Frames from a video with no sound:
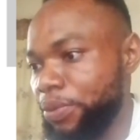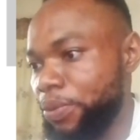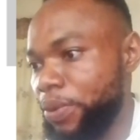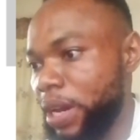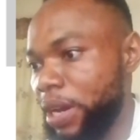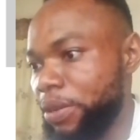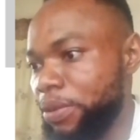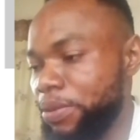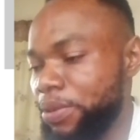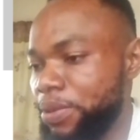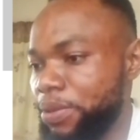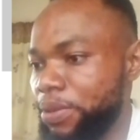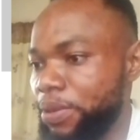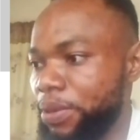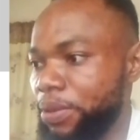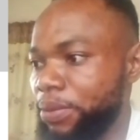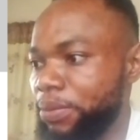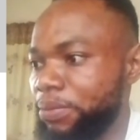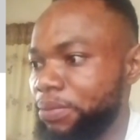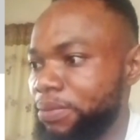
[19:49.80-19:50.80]
we are good to
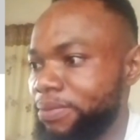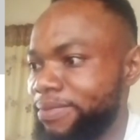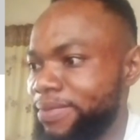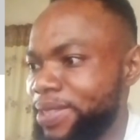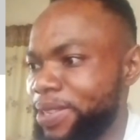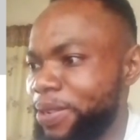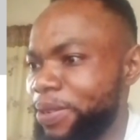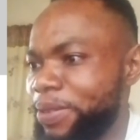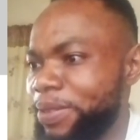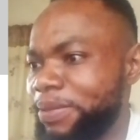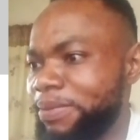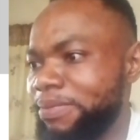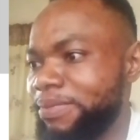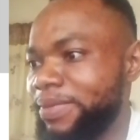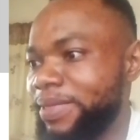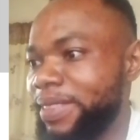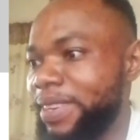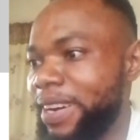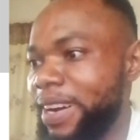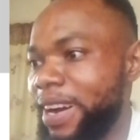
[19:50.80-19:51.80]
go. So
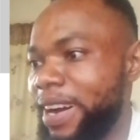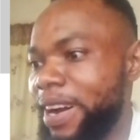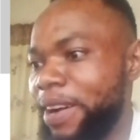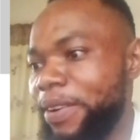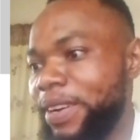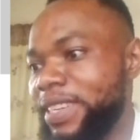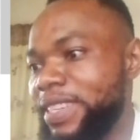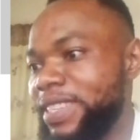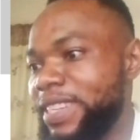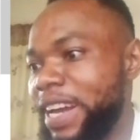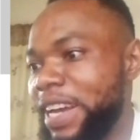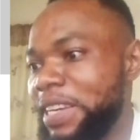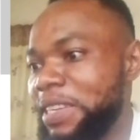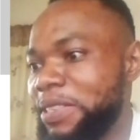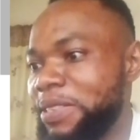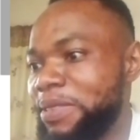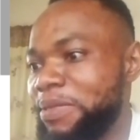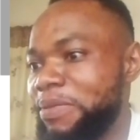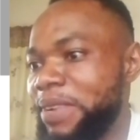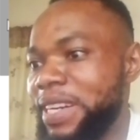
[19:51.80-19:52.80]
our design
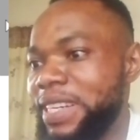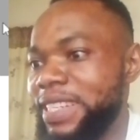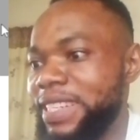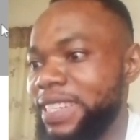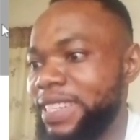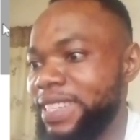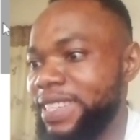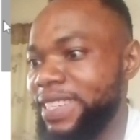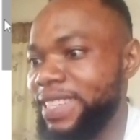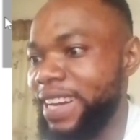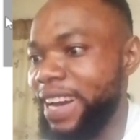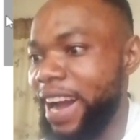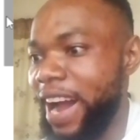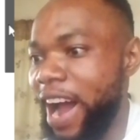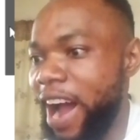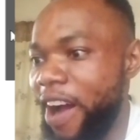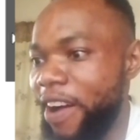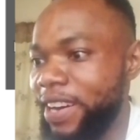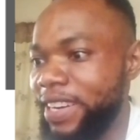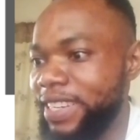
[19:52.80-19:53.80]
is ready.
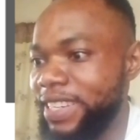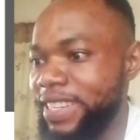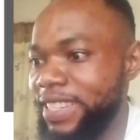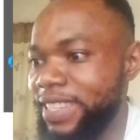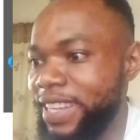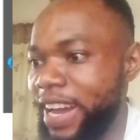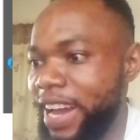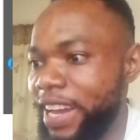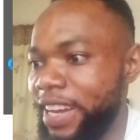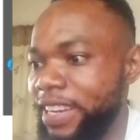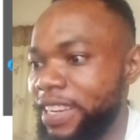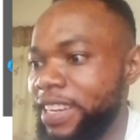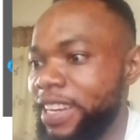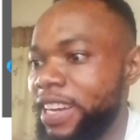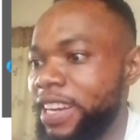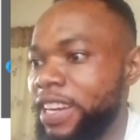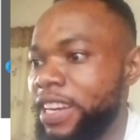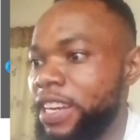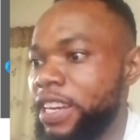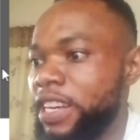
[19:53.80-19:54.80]
Our design
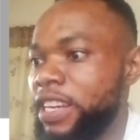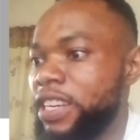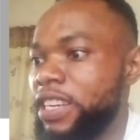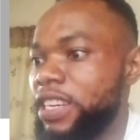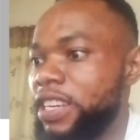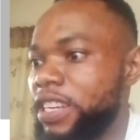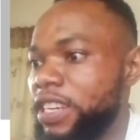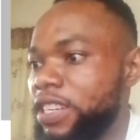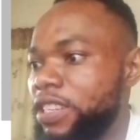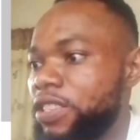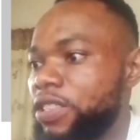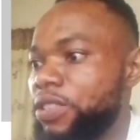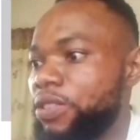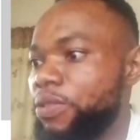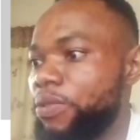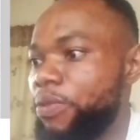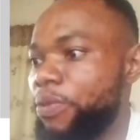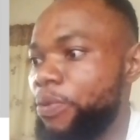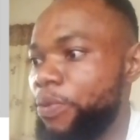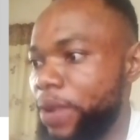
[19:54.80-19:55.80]

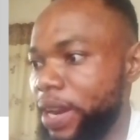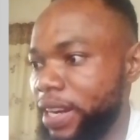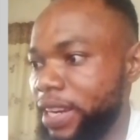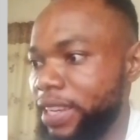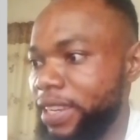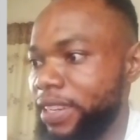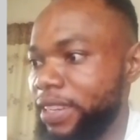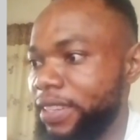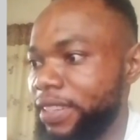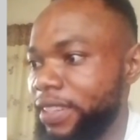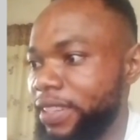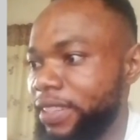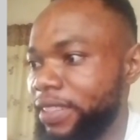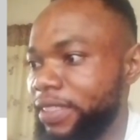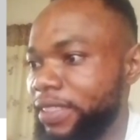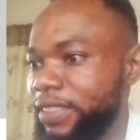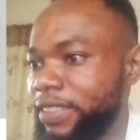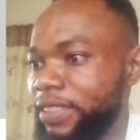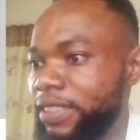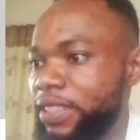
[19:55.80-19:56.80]
is ready.
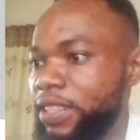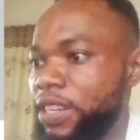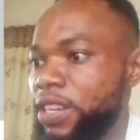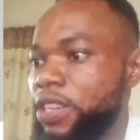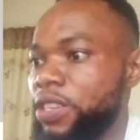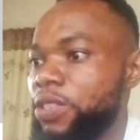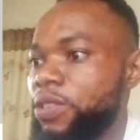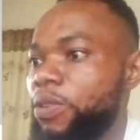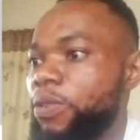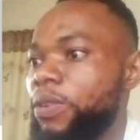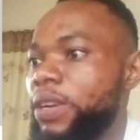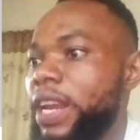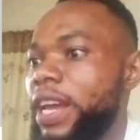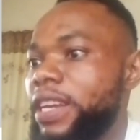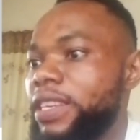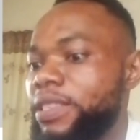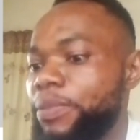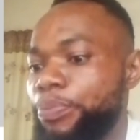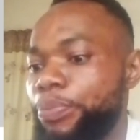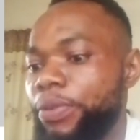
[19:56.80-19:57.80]
So
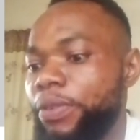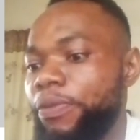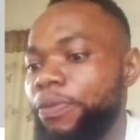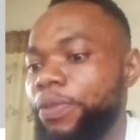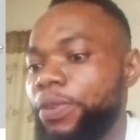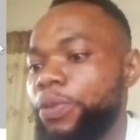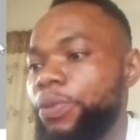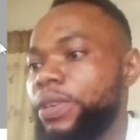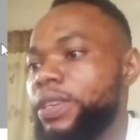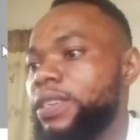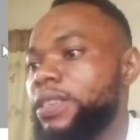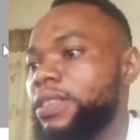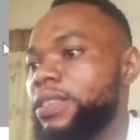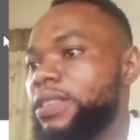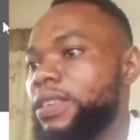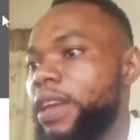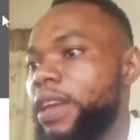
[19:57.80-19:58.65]
let's preview it,